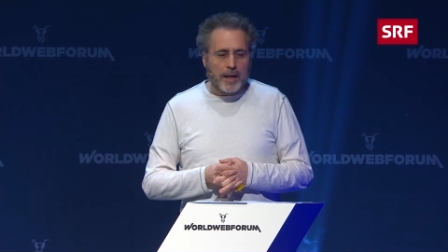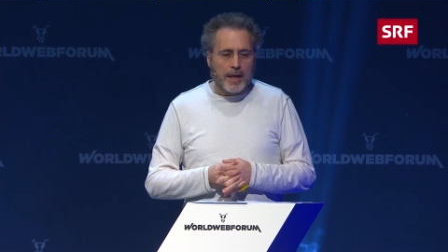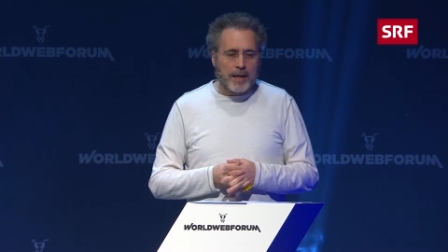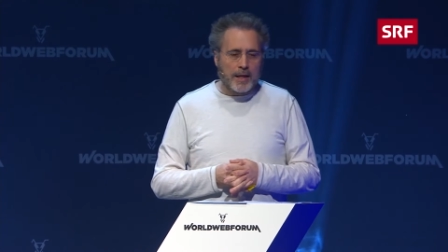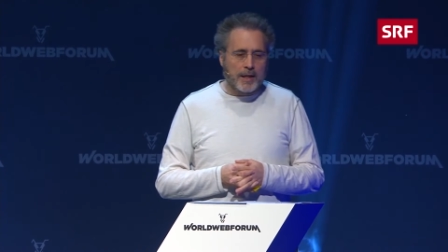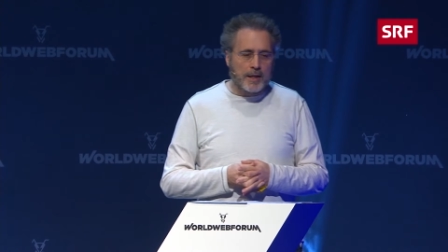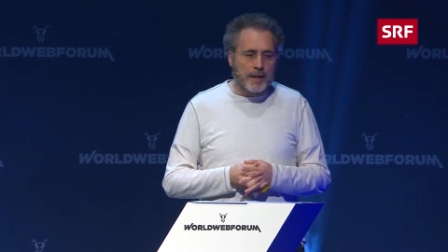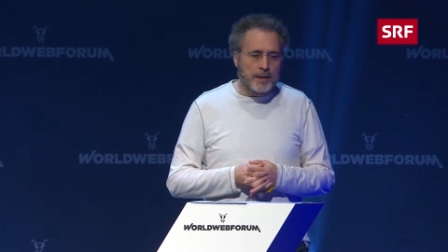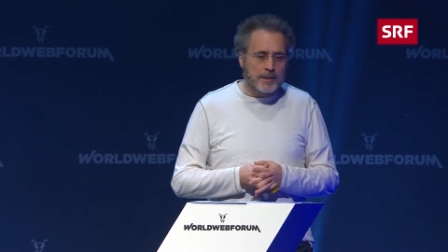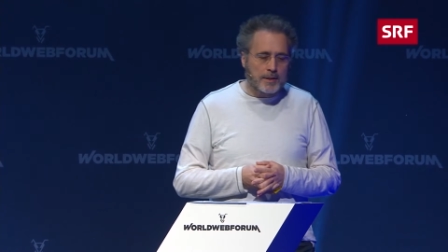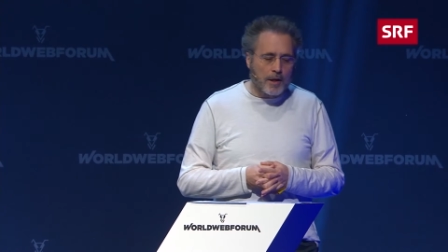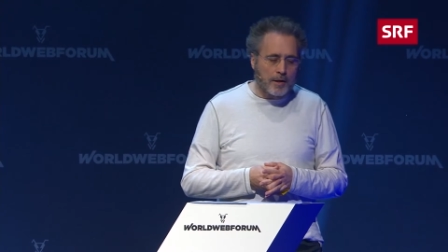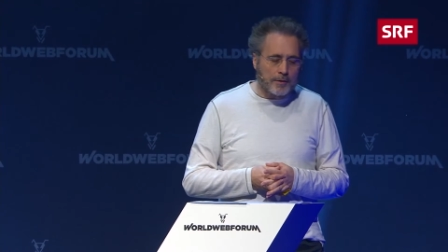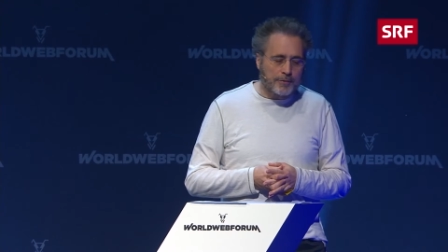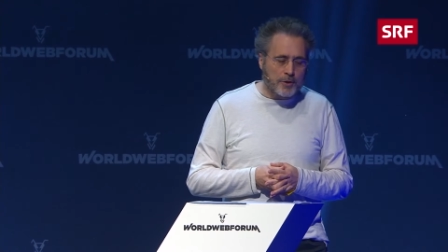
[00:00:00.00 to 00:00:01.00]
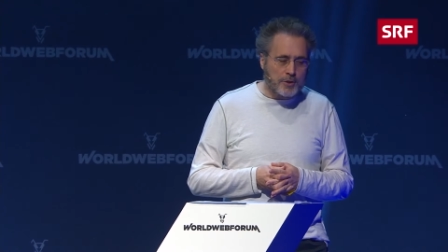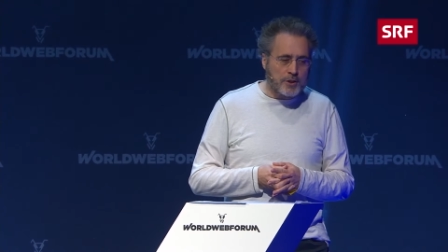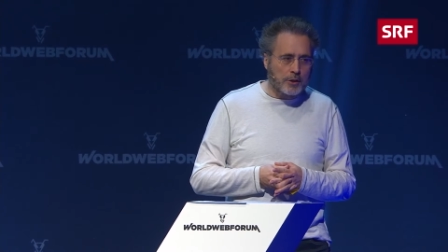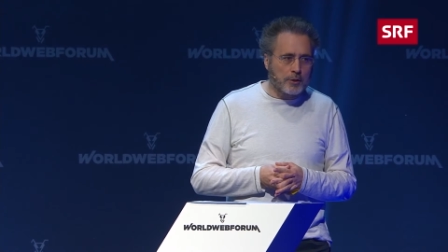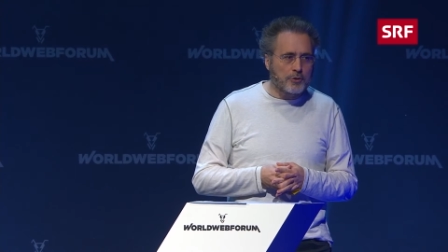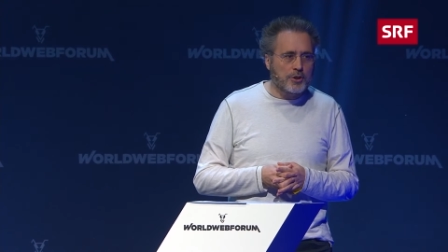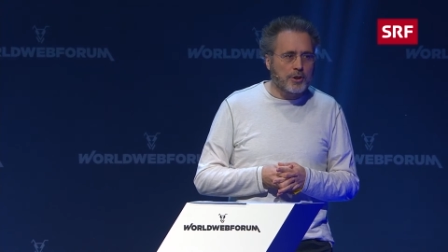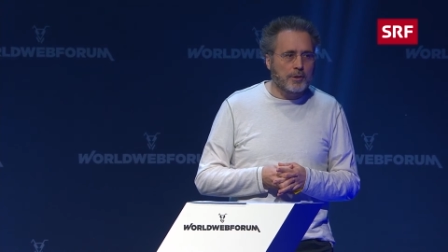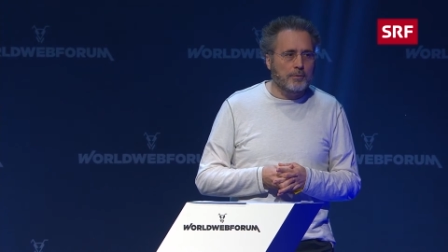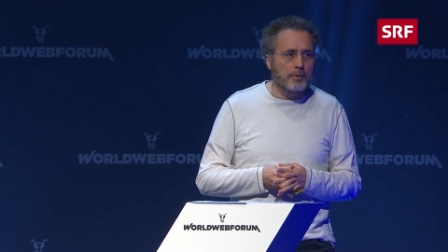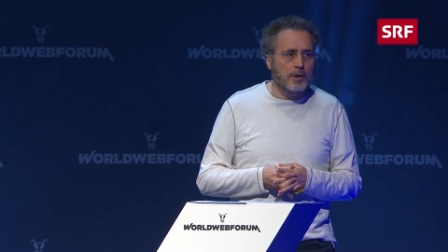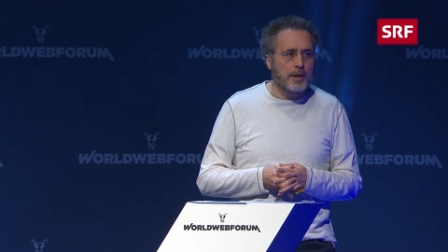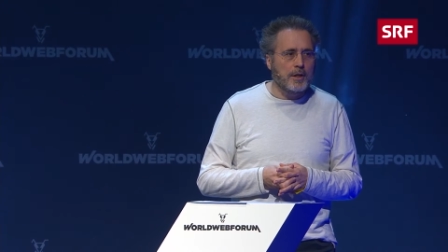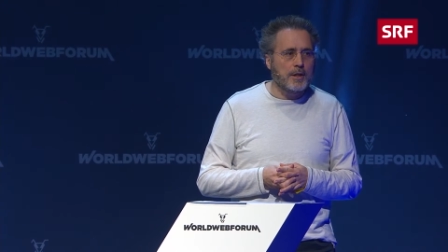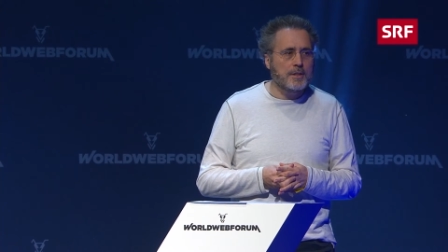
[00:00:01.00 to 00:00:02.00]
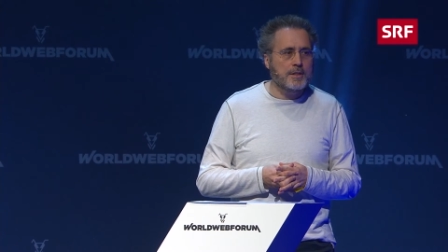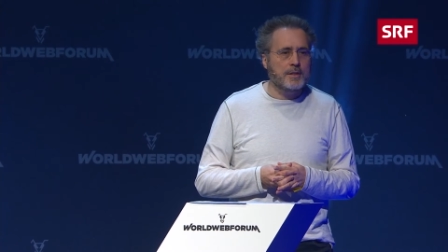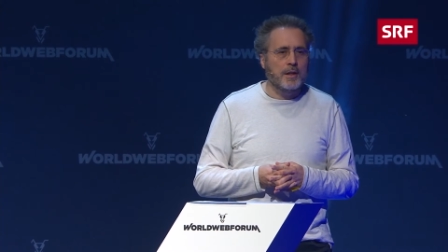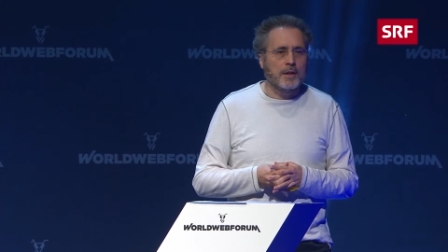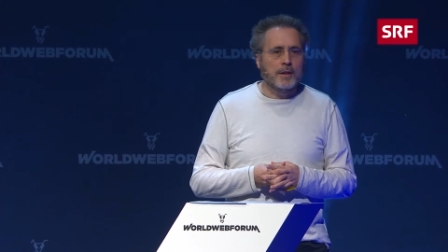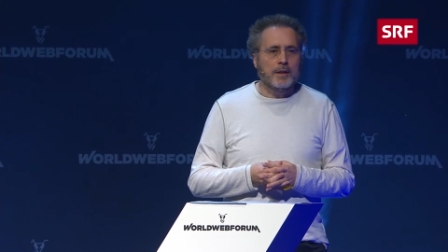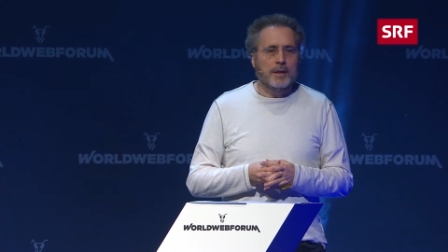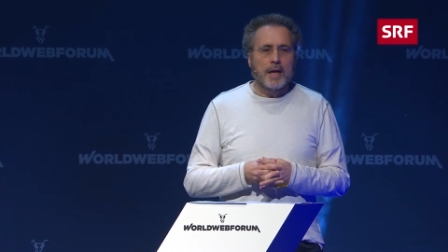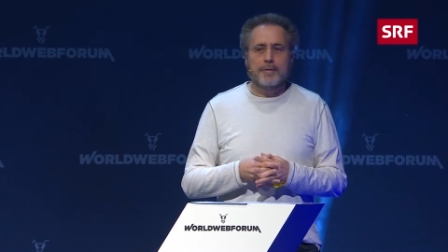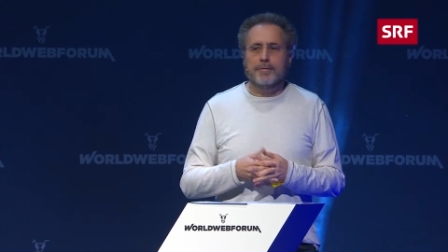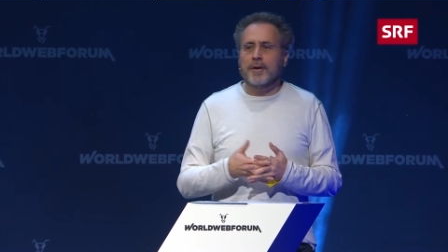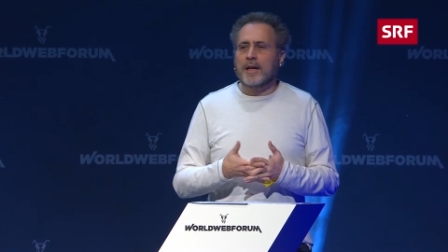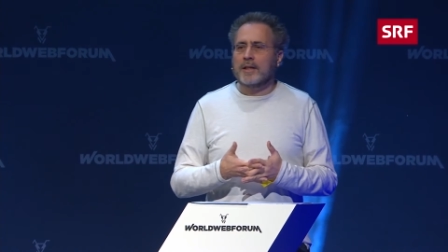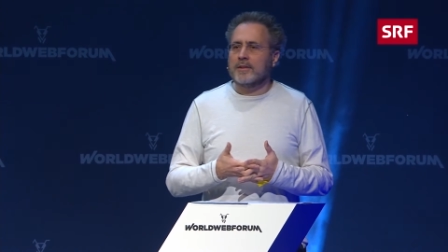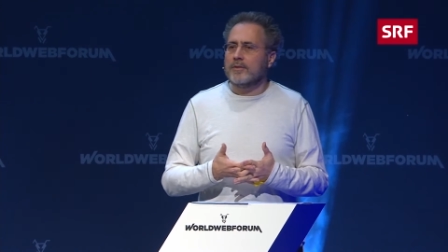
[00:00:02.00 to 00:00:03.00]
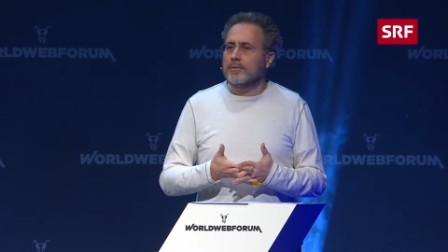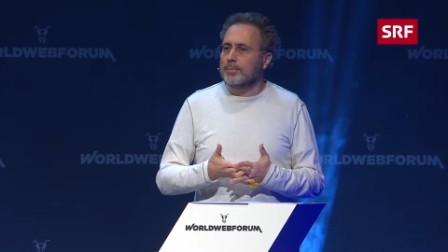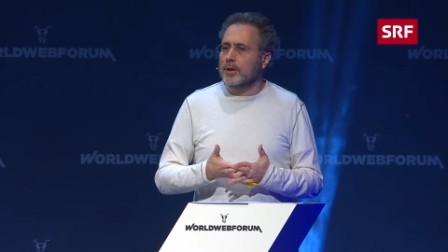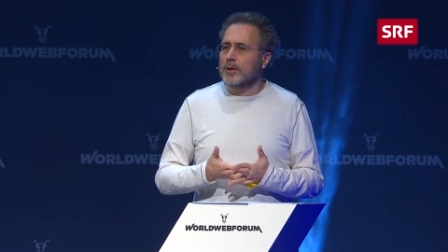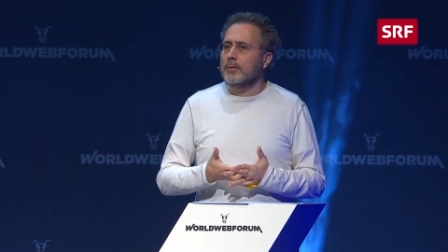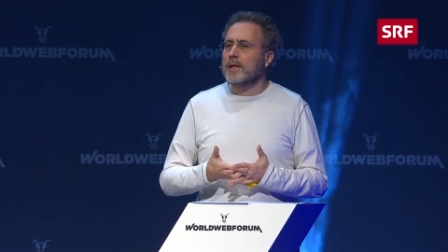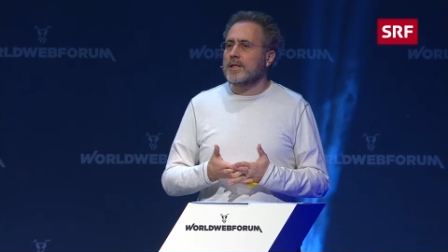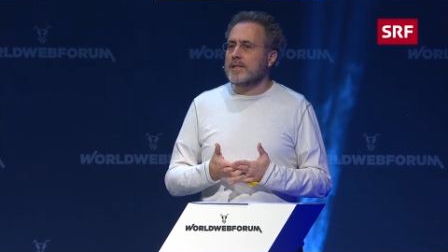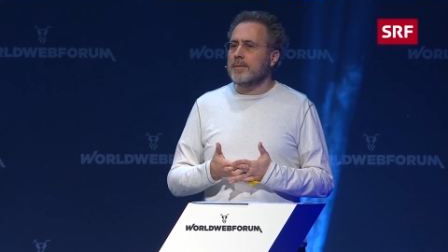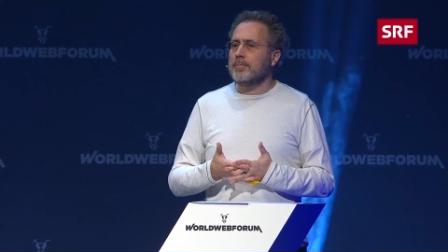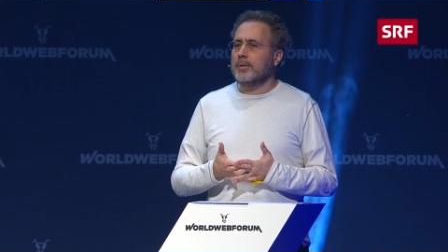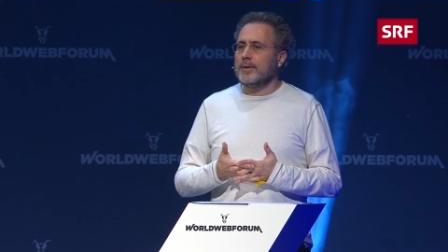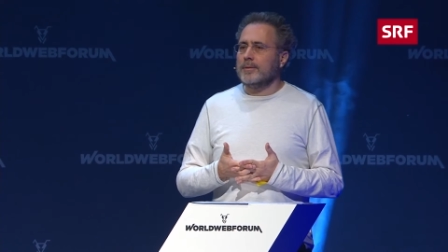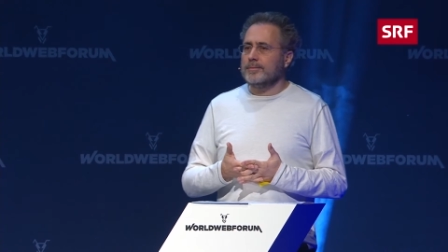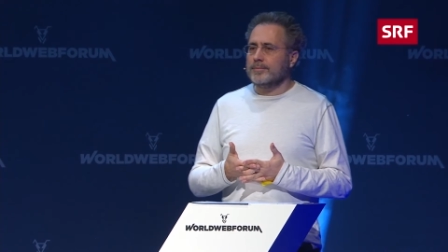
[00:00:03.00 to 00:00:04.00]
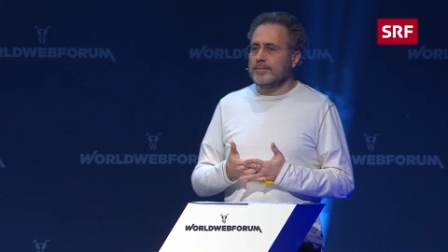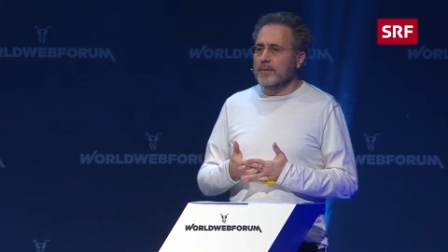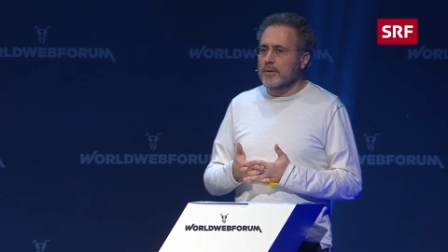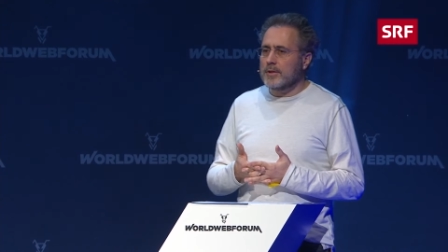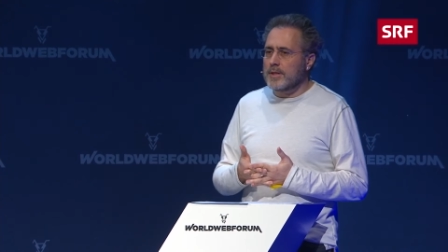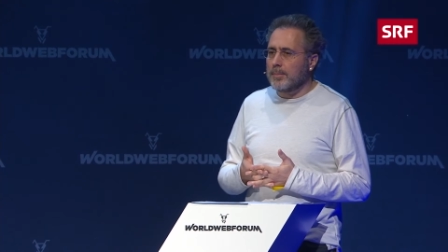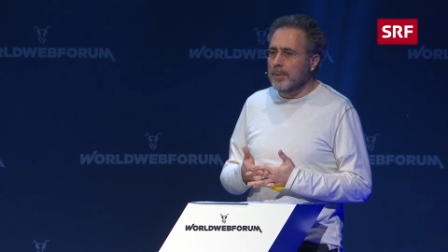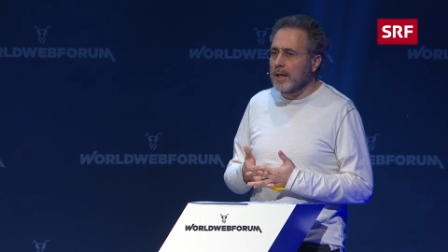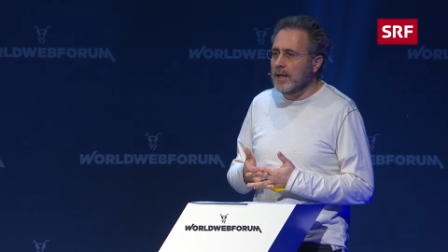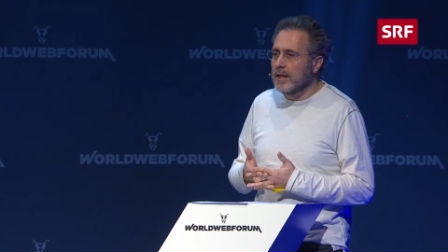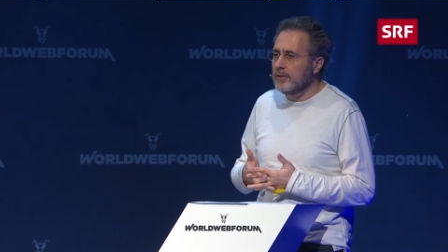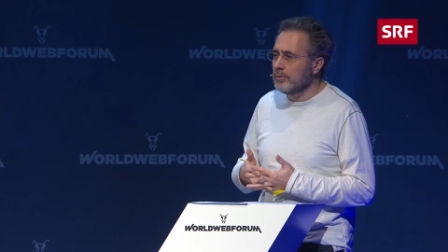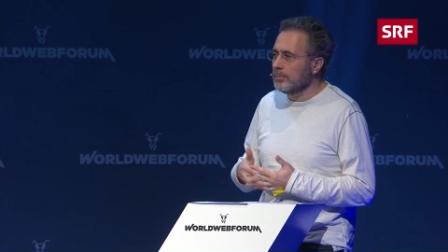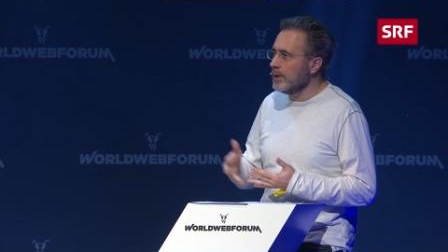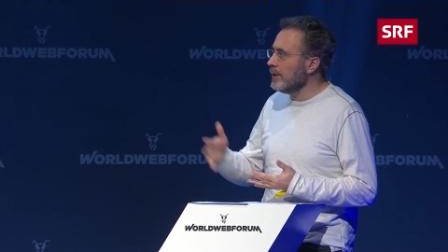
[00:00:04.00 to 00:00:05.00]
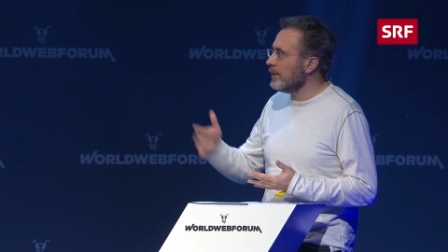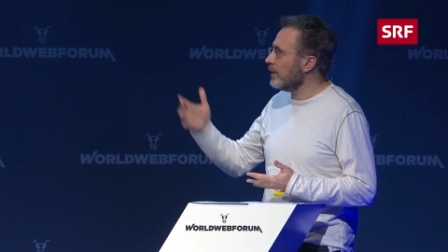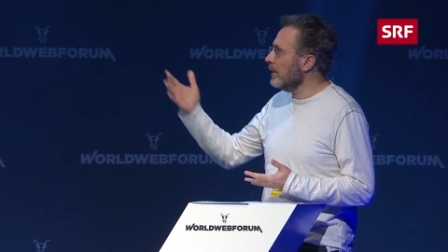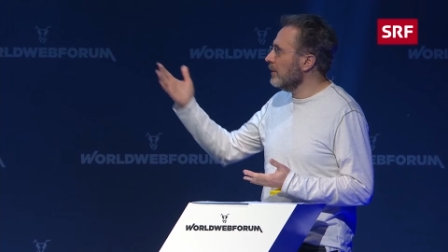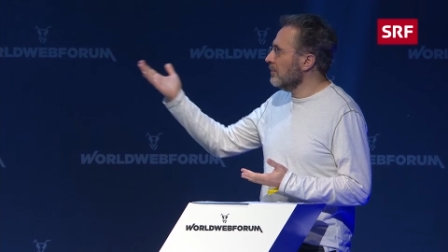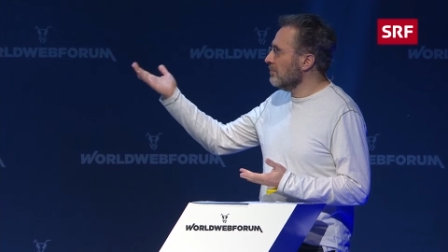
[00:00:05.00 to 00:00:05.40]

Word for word: And our first solution was effective but quite simple. It was a page with